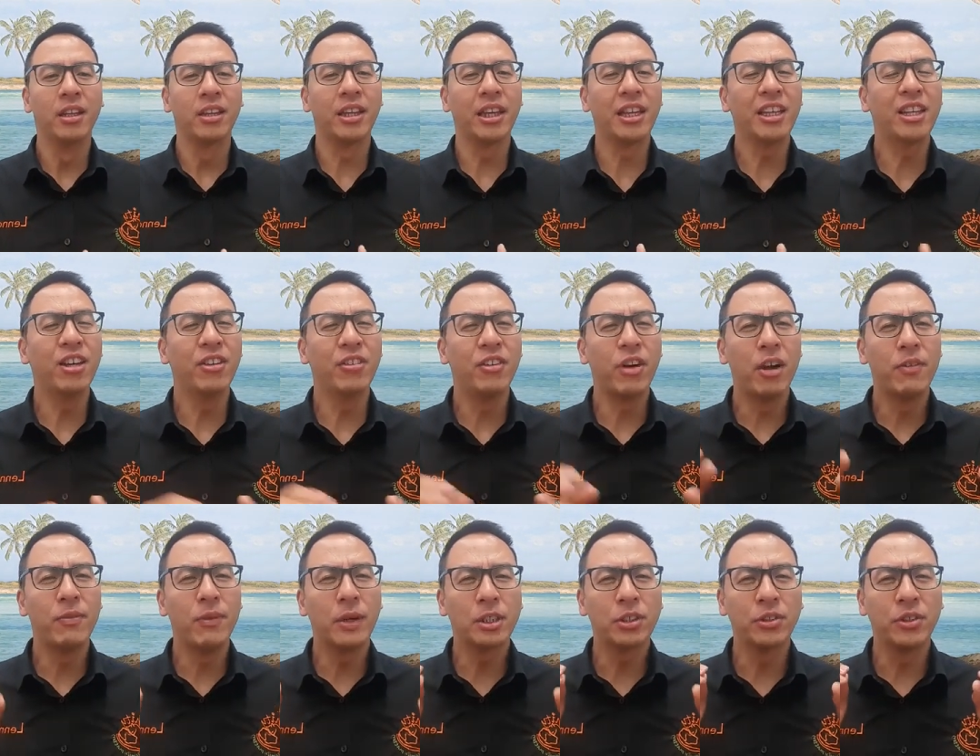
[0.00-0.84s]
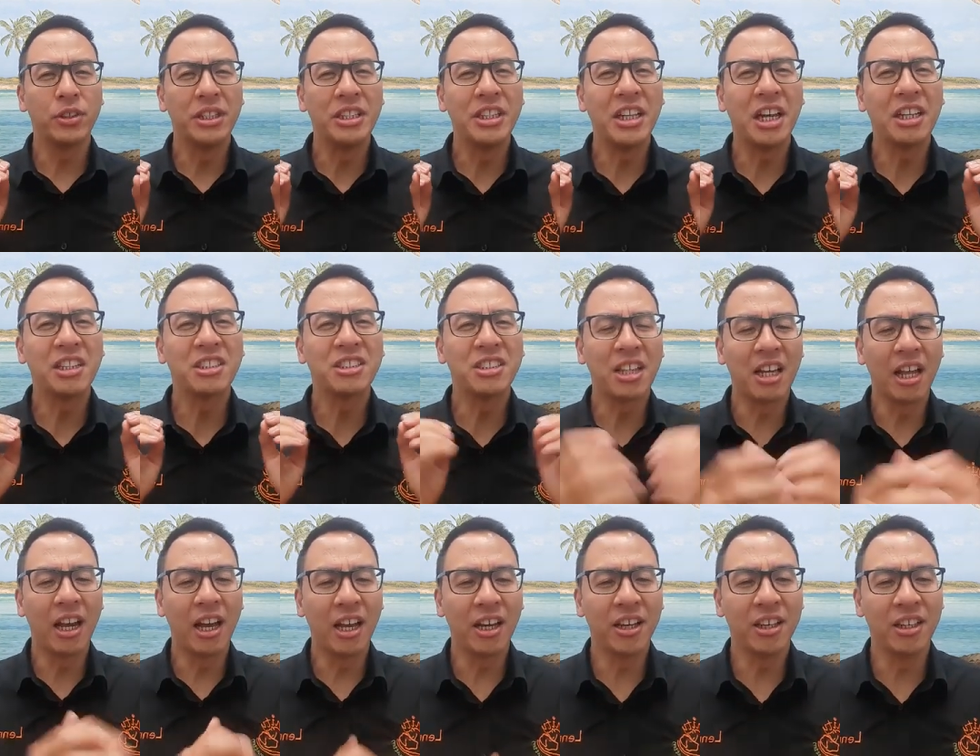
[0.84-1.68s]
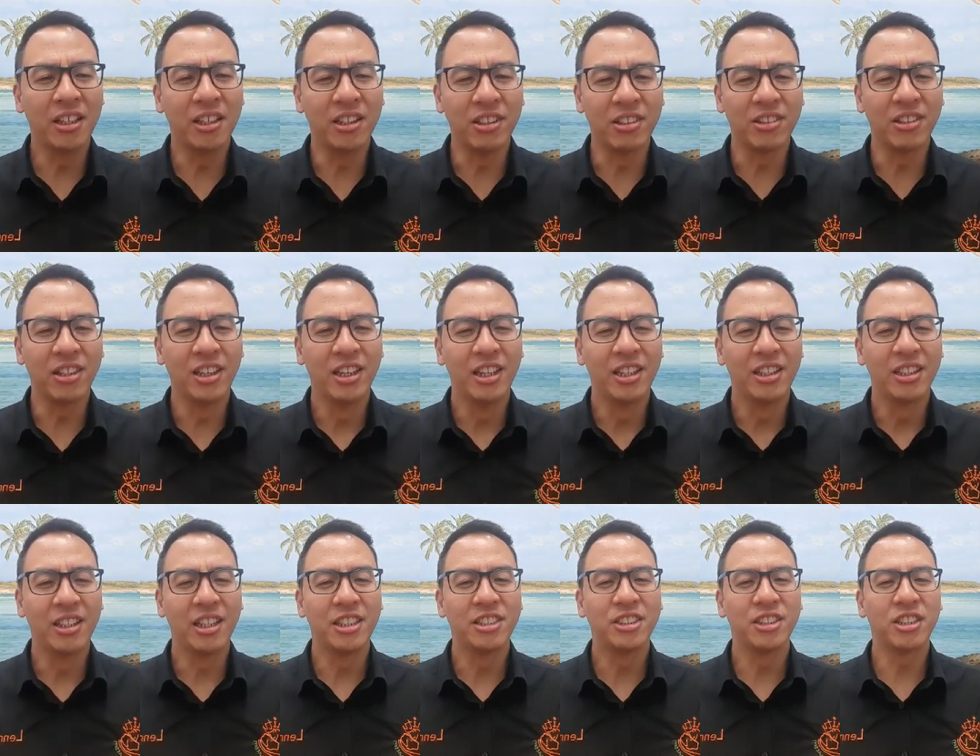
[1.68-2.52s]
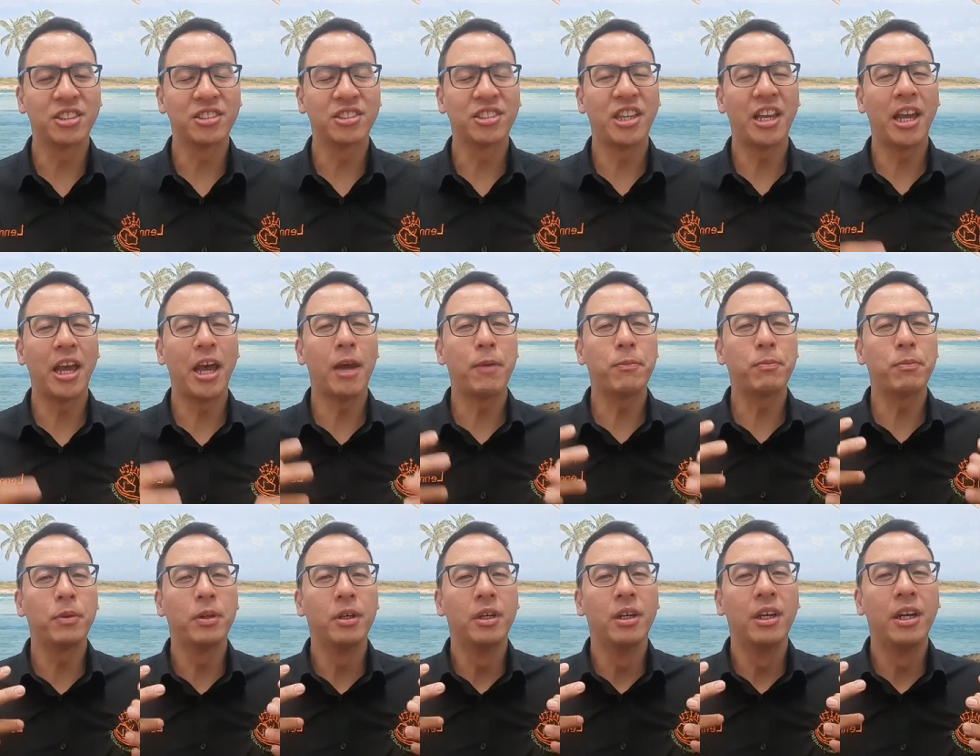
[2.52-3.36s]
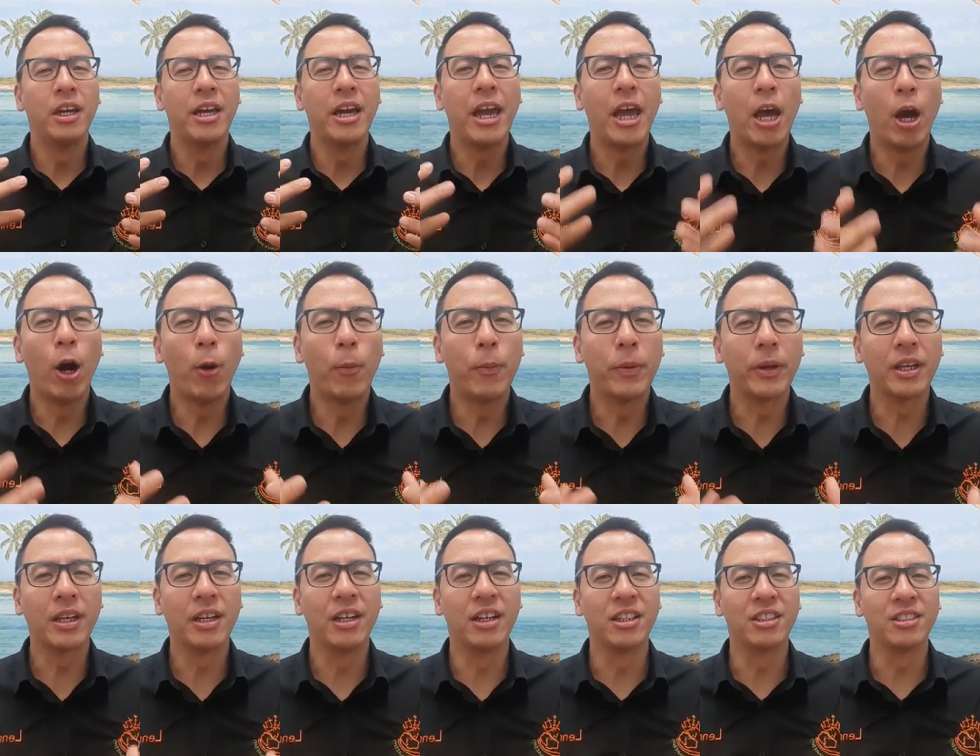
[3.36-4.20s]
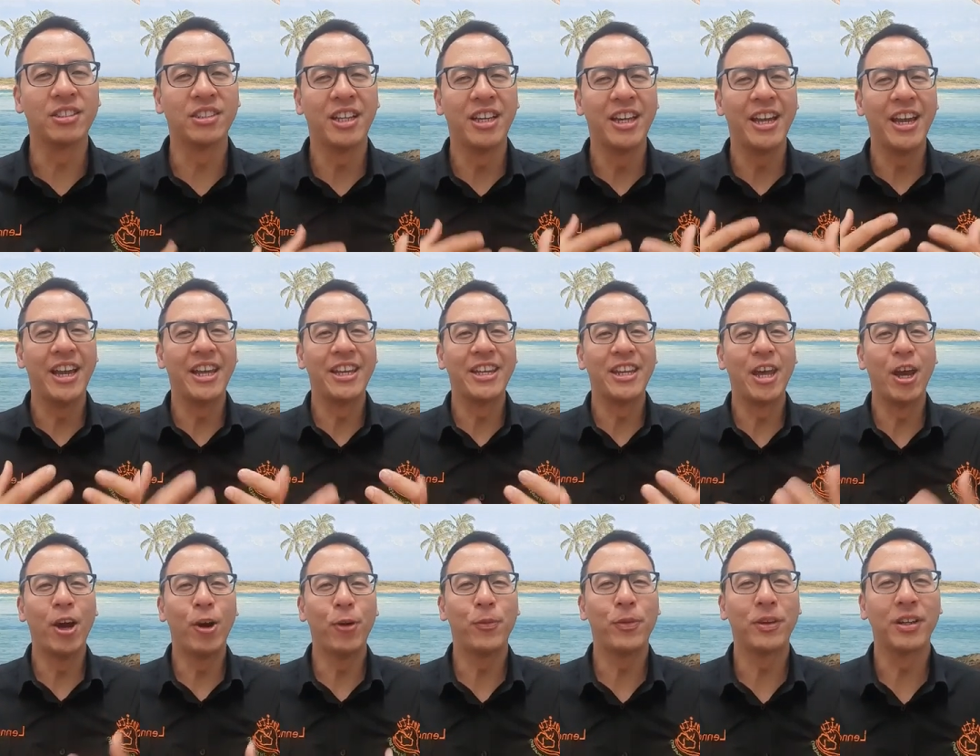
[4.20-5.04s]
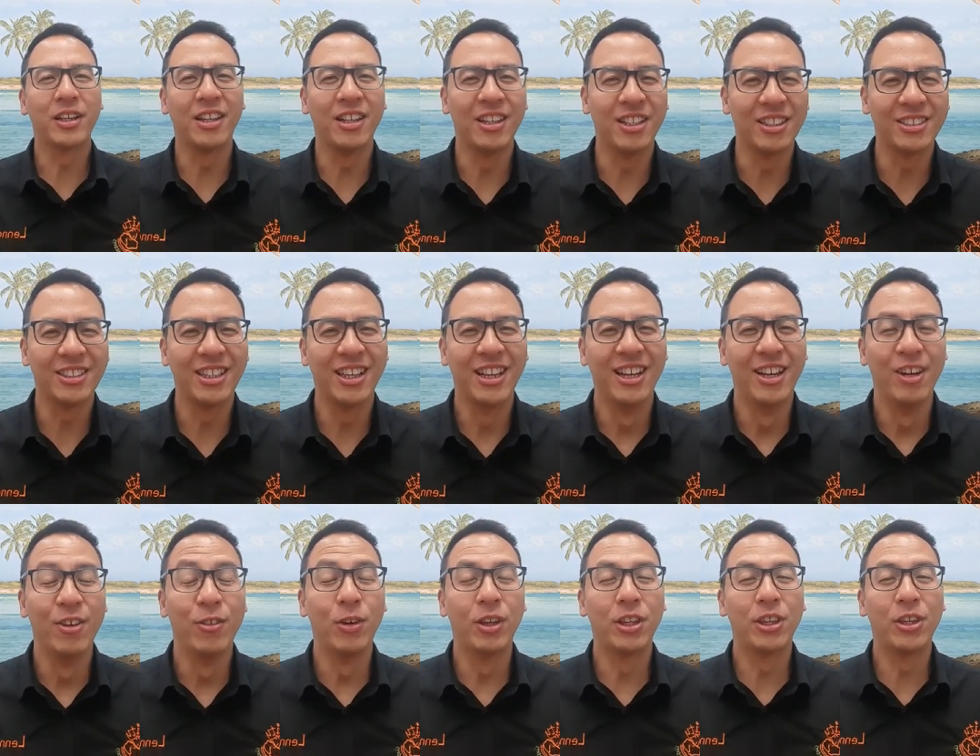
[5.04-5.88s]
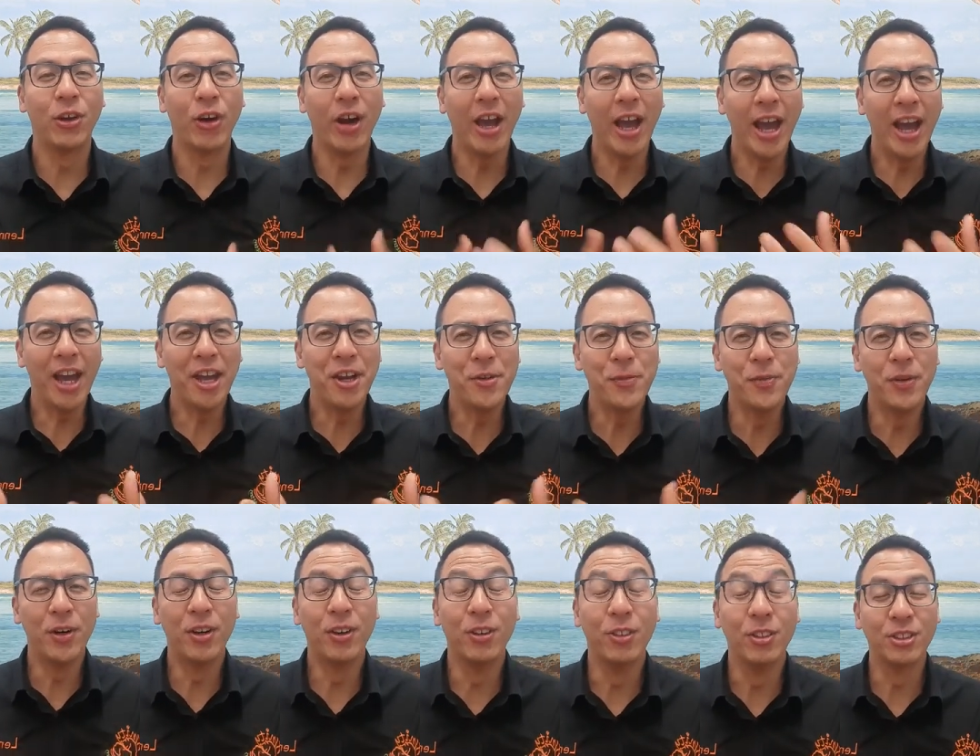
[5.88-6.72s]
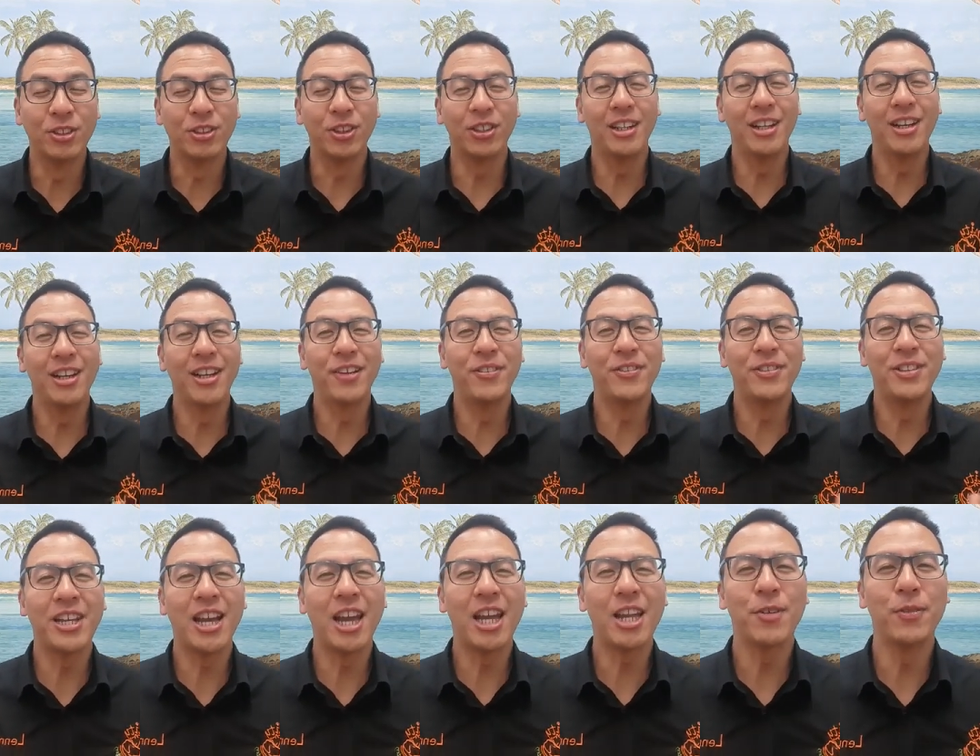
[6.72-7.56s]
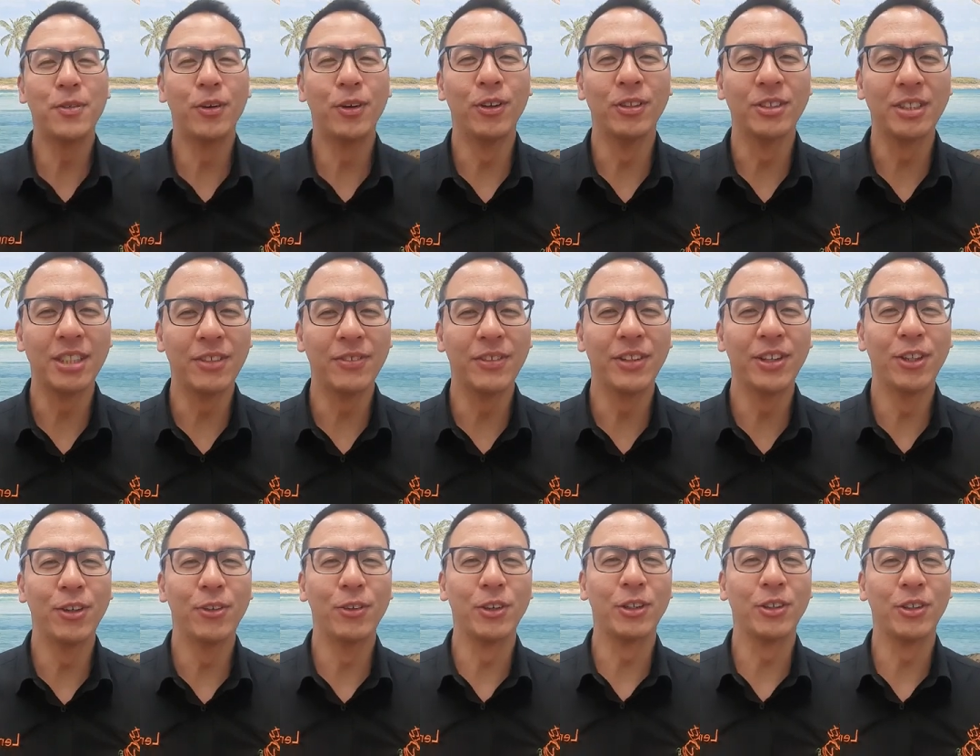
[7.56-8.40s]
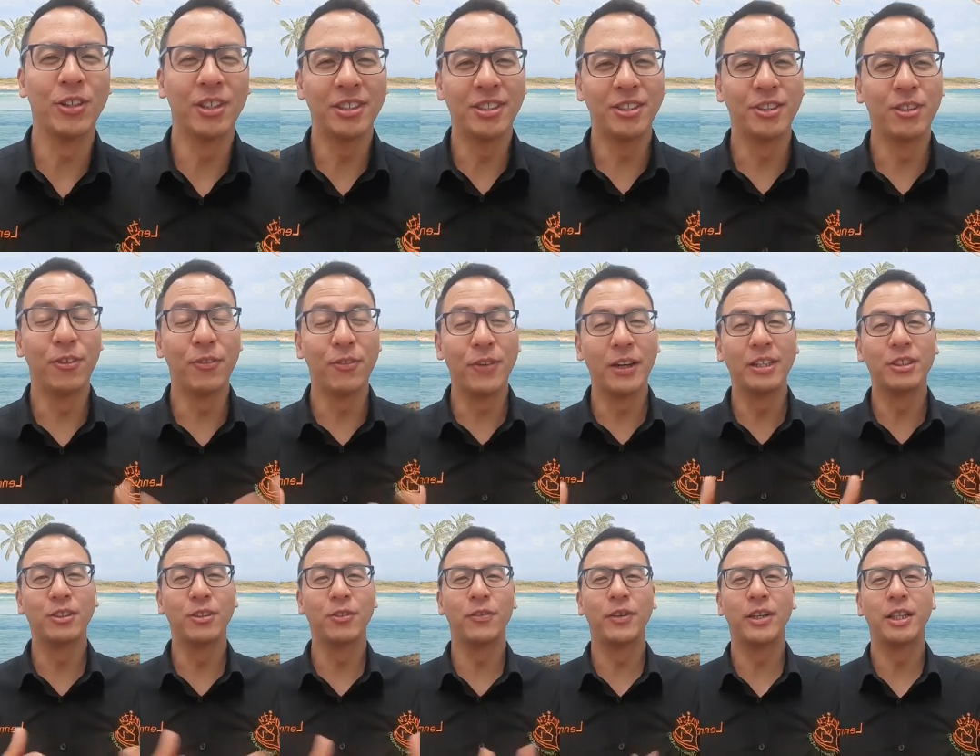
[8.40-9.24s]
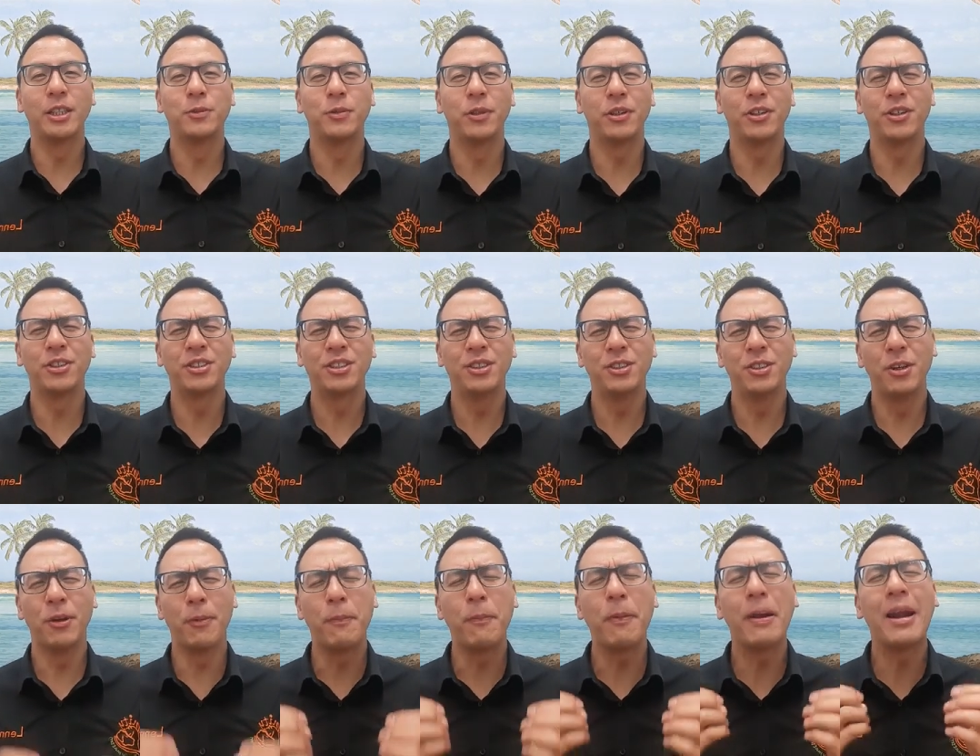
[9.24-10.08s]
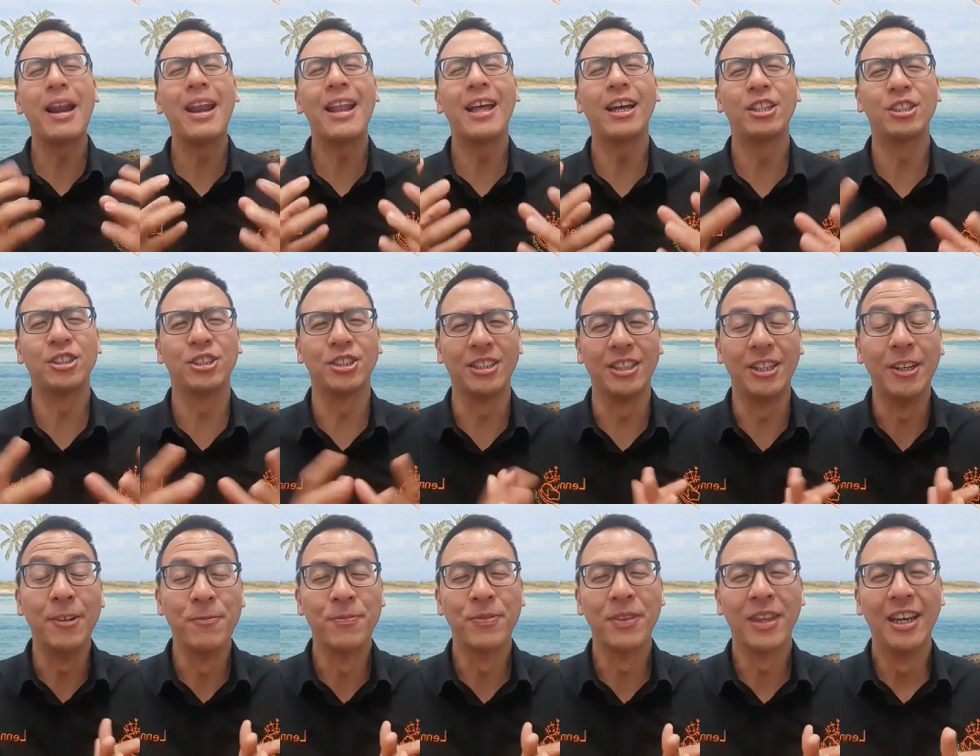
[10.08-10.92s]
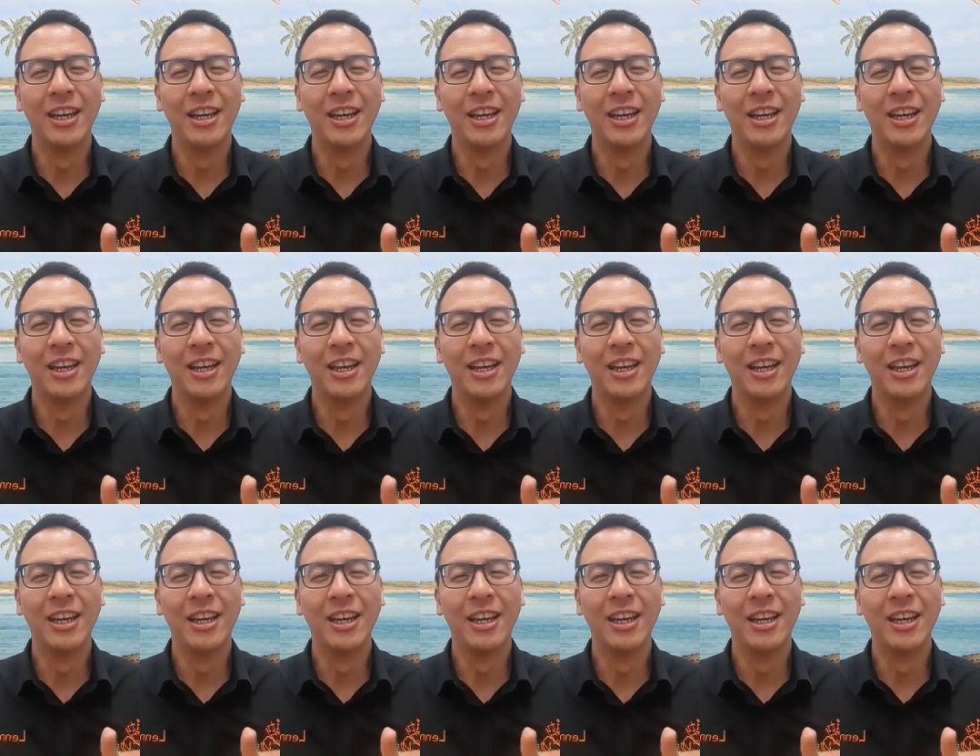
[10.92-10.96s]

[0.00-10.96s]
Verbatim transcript: Thank you very much for the nice clients that just kept helping us and helping us with your animals, your lovely animals, even though we couldn't see you face to face, but you're still a pleasure